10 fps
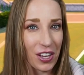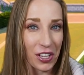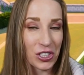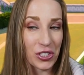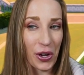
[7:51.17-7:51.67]

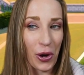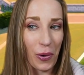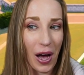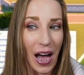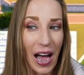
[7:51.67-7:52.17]

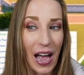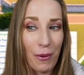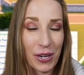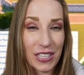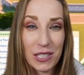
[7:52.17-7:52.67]
So I
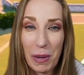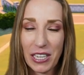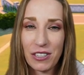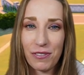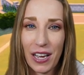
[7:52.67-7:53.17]
would expect
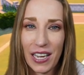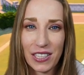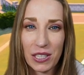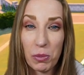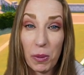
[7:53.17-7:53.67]
to
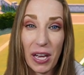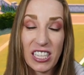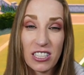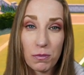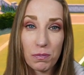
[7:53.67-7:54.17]
find some of the
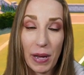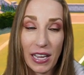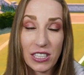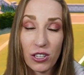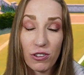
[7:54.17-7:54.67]
best
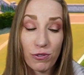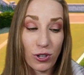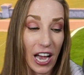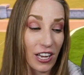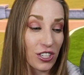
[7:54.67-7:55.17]
pesto and
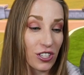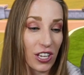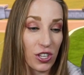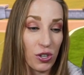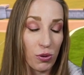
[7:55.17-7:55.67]
focaccia
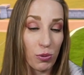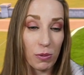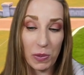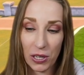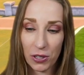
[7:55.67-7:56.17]
that you
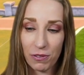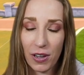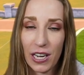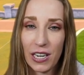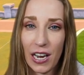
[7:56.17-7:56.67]
would be able to
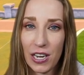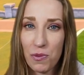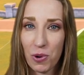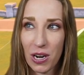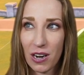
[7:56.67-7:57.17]
find
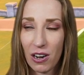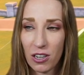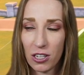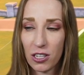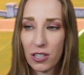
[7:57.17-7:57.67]
anywhere.
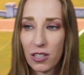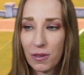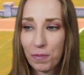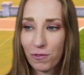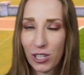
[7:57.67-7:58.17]

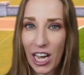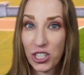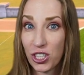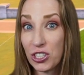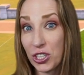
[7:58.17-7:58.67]

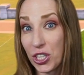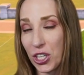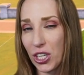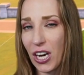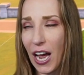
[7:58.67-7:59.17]
Focaccia is
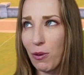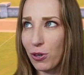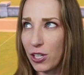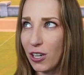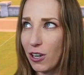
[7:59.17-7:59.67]
good. I
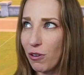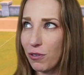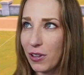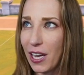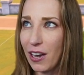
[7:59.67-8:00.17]
really could go
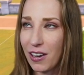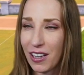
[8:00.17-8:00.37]
for that.